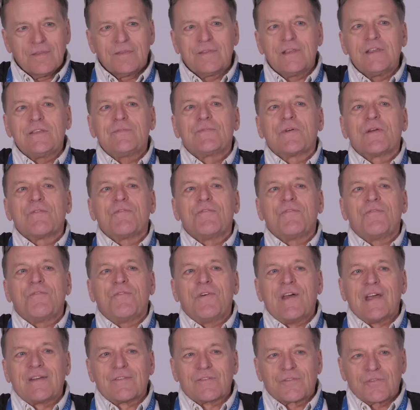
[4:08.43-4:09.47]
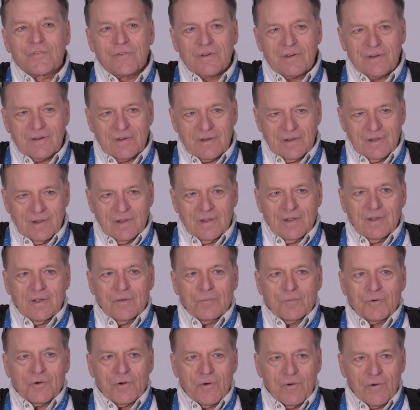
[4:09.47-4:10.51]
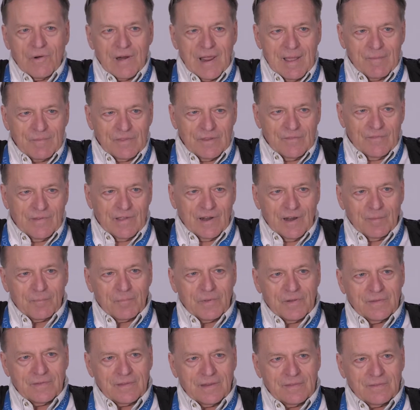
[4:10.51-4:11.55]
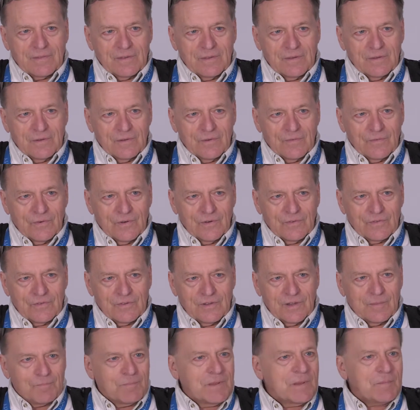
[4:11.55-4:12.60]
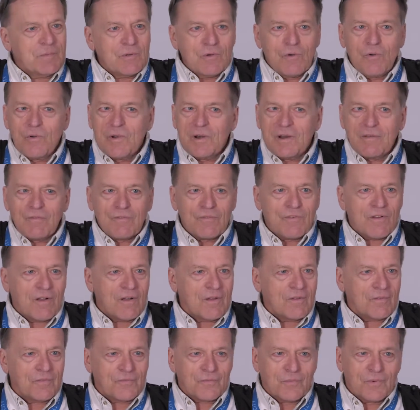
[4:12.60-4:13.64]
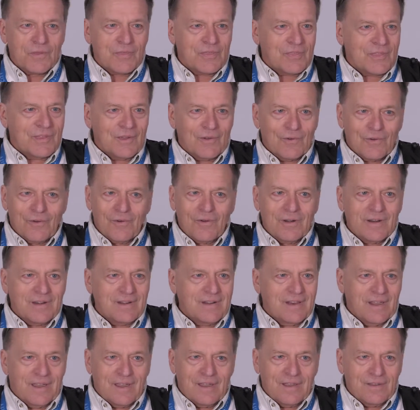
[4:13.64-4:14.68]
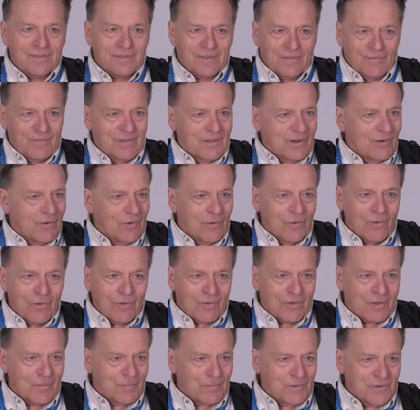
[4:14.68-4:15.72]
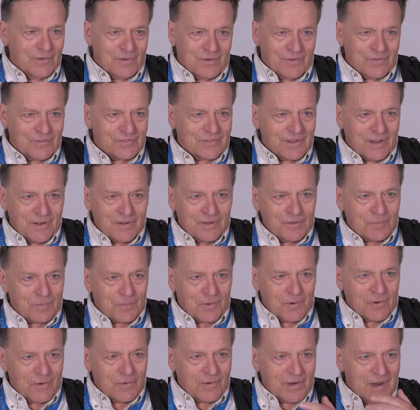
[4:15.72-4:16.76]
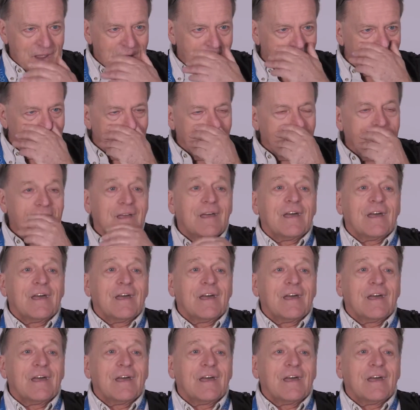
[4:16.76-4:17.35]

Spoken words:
These were veteran program development at the university, people who had involved with the early days of their whole computer studies program,